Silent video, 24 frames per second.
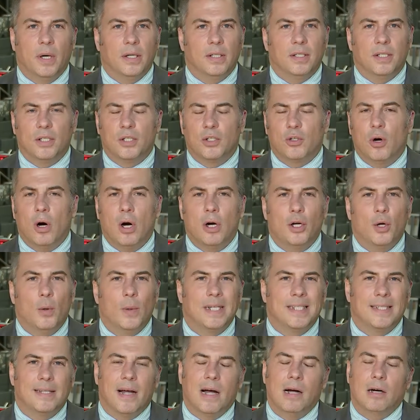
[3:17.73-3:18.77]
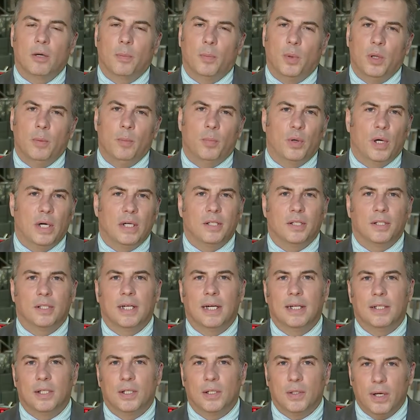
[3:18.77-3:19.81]
It's a strong U.S. dollar putting pressures
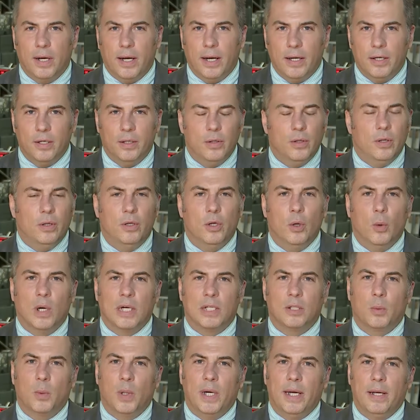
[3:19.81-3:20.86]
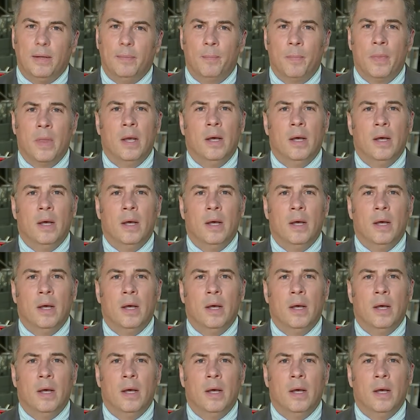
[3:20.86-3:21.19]
on U.S. wheat.